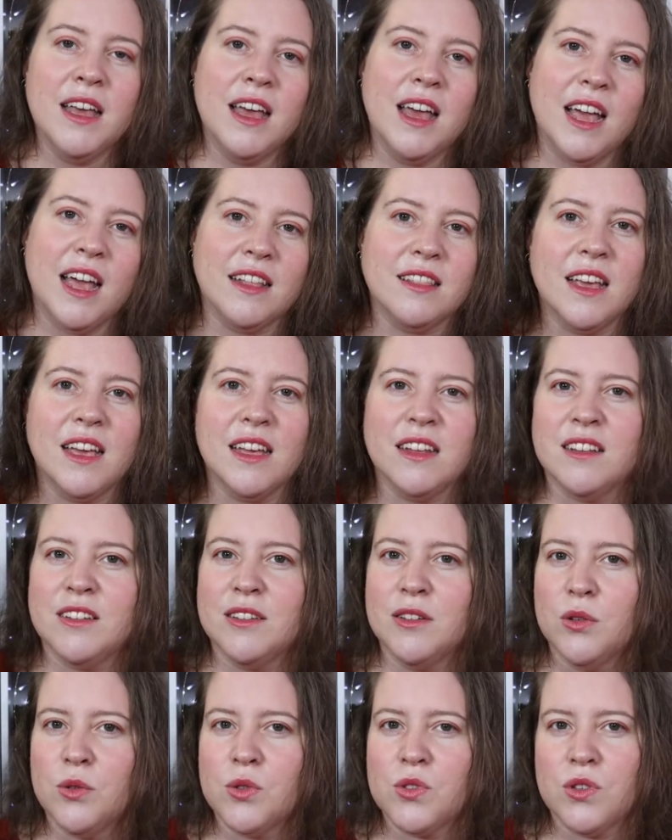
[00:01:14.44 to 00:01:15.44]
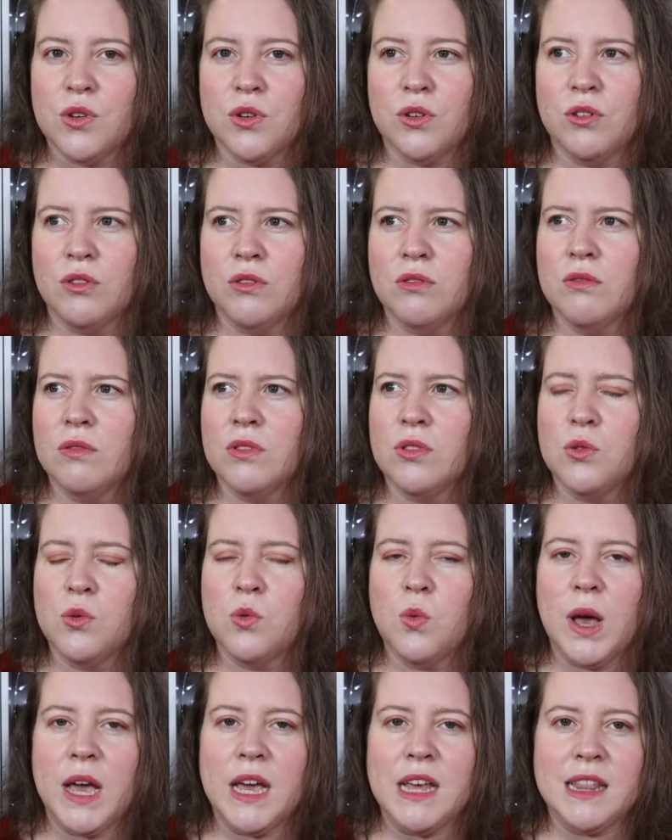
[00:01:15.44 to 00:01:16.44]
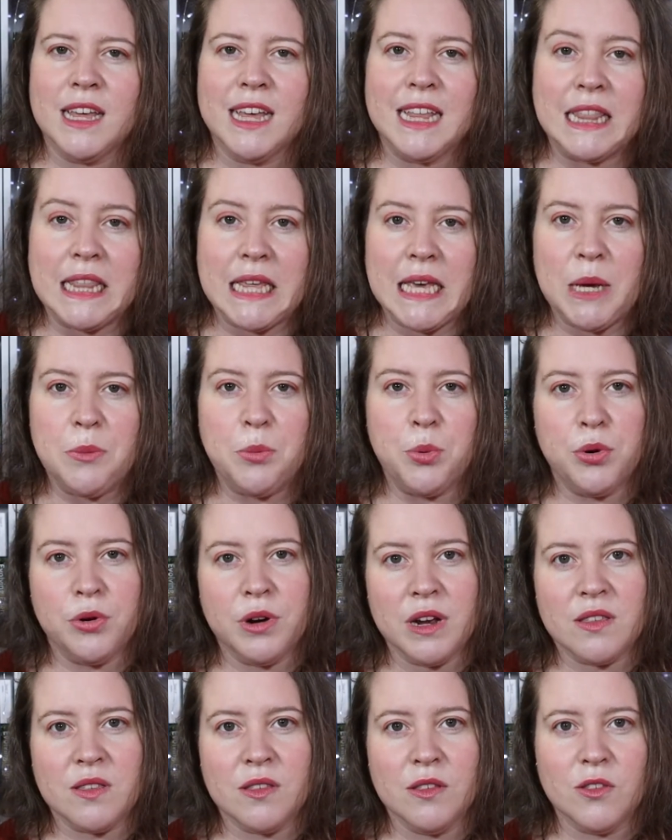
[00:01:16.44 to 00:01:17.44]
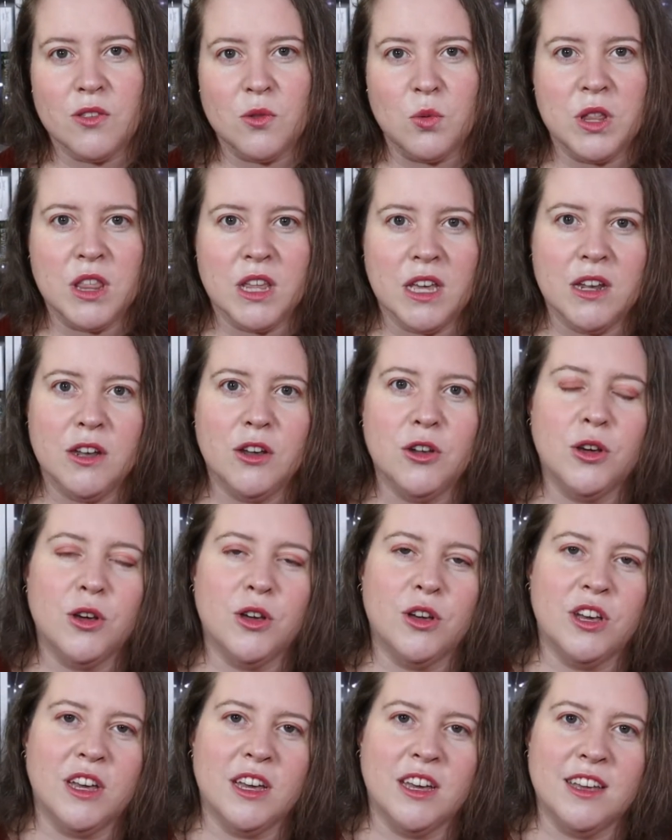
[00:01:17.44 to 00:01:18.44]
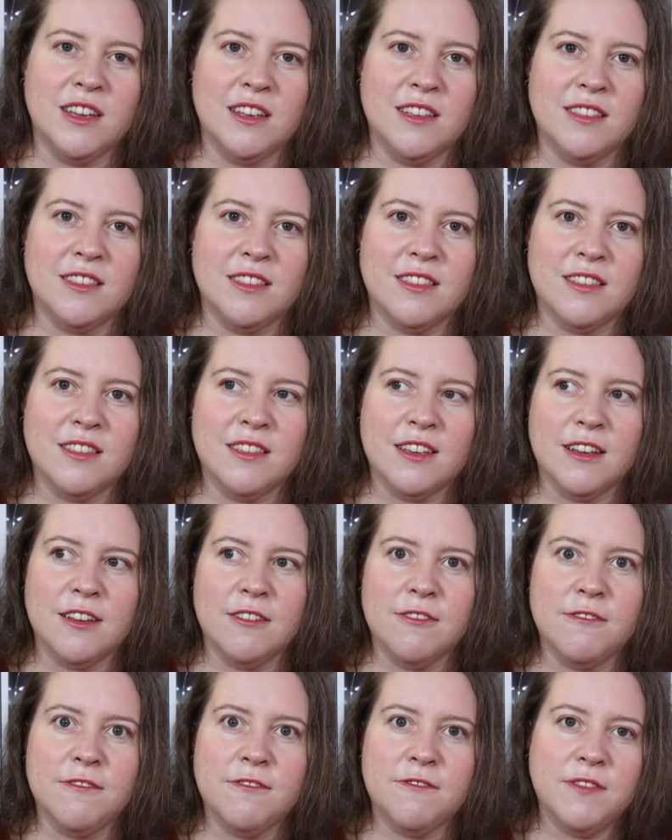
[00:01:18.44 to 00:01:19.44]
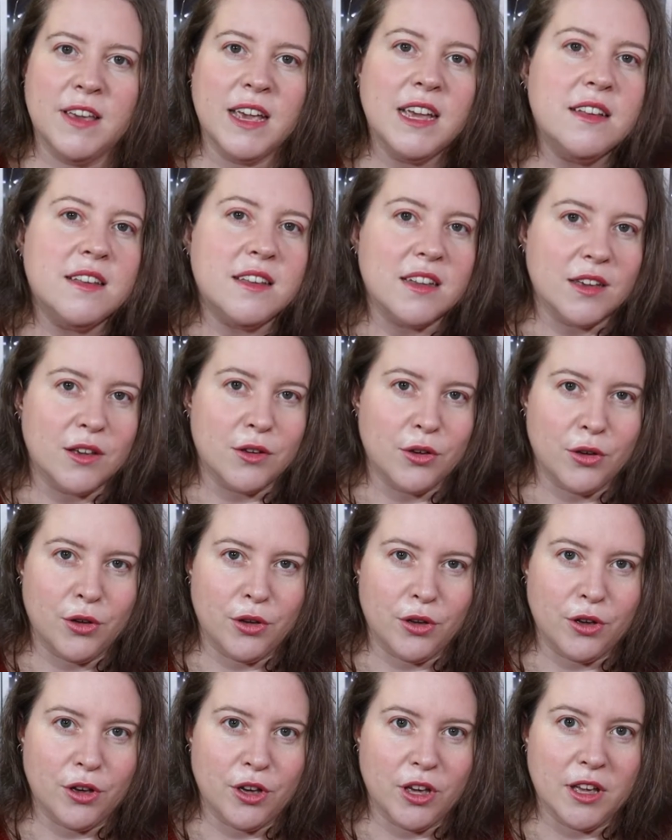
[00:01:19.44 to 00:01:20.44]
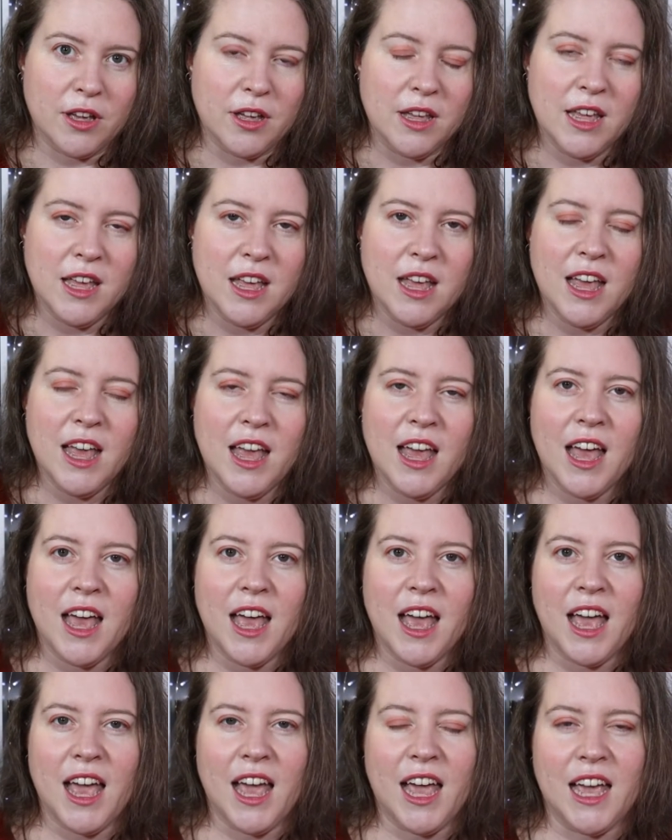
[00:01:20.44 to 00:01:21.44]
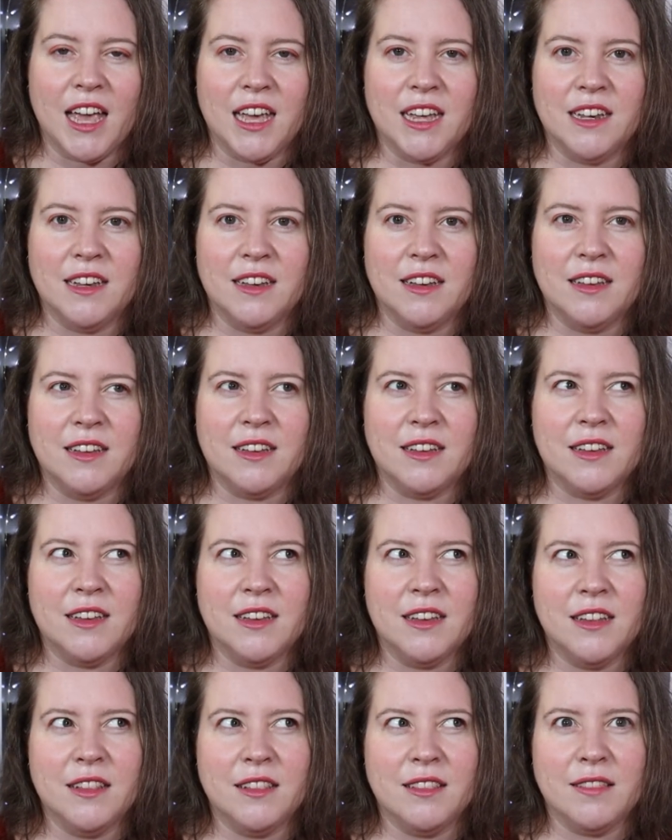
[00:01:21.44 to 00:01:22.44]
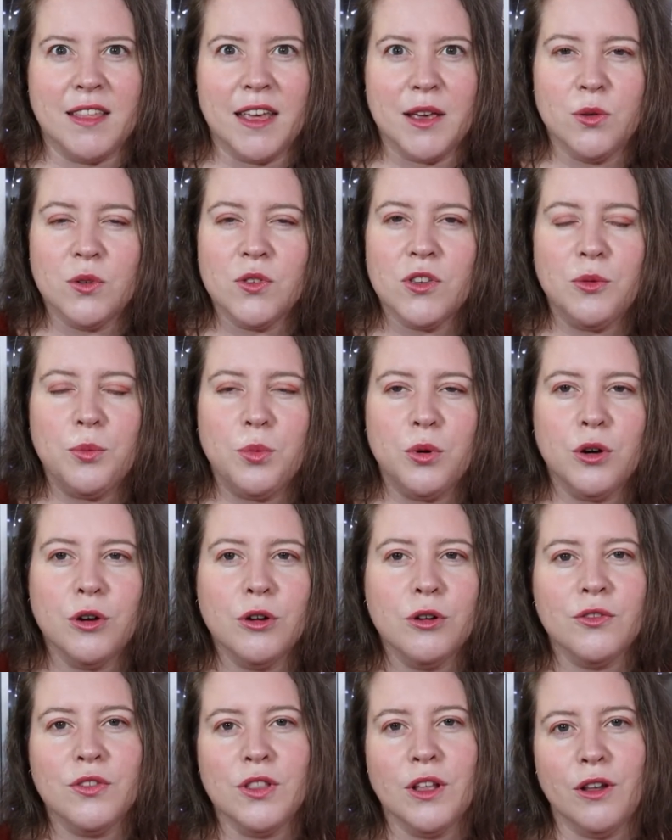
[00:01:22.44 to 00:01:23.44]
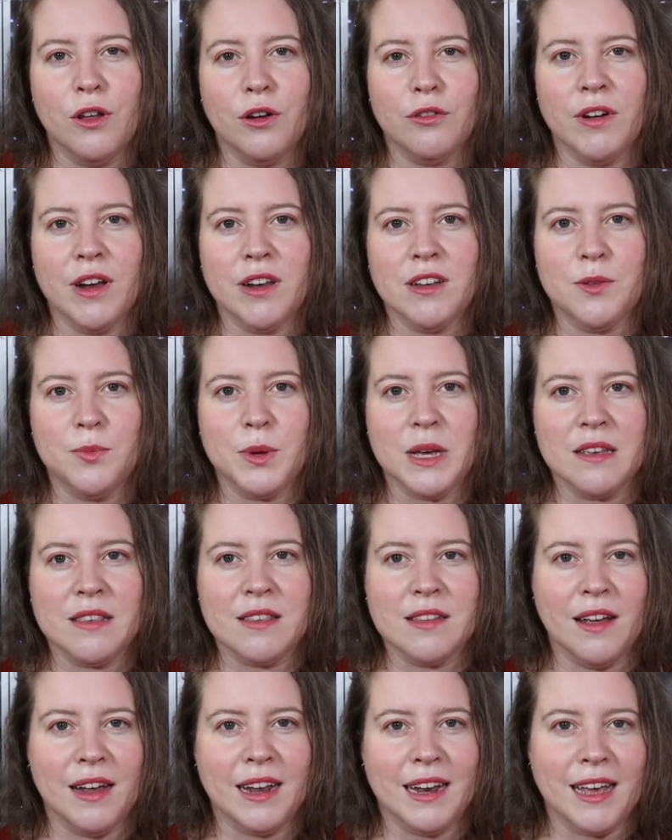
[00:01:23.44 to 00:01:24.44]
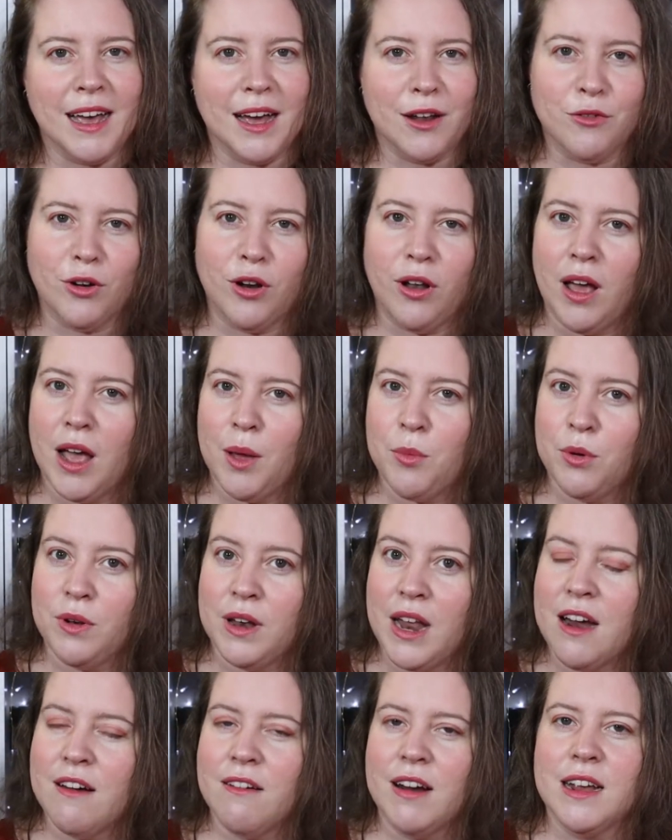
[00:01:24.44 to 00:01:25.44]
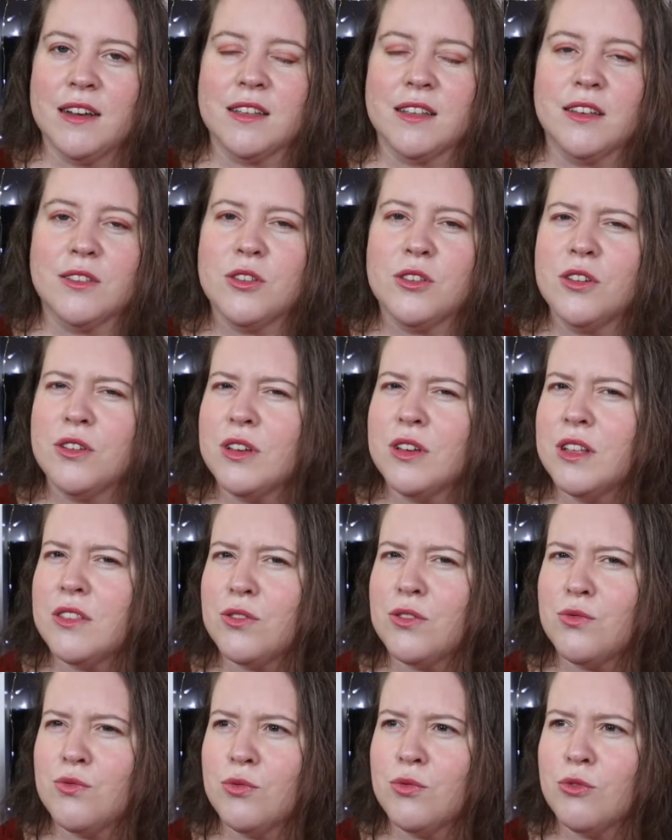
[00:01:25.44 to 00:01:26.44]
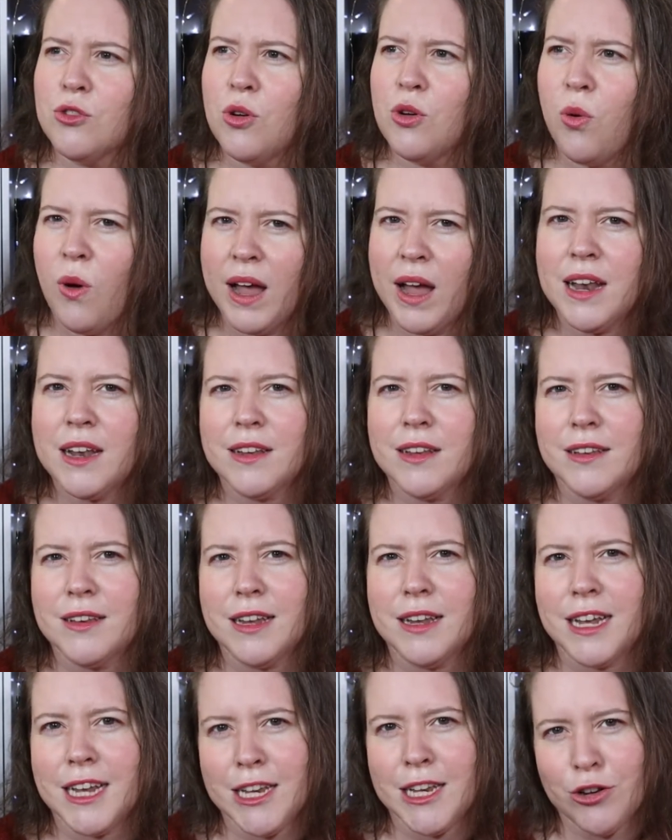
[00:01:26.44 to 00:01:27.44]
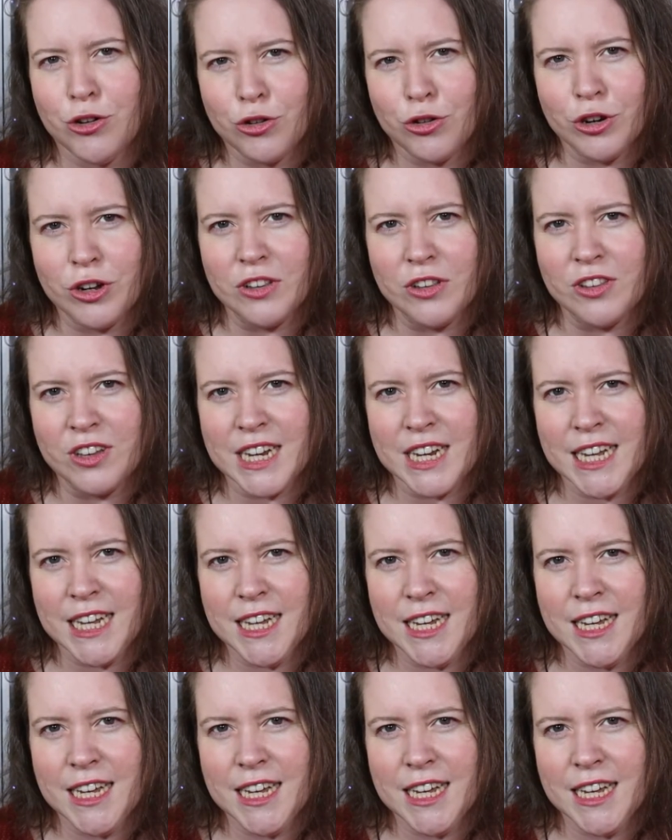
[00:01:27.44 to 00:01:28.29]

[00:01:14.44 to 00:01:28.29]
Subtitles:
and then also the way that their presence within her is affecting her. And they also prove in the long run to be a slightly unreliable narrator, so it's quite interesting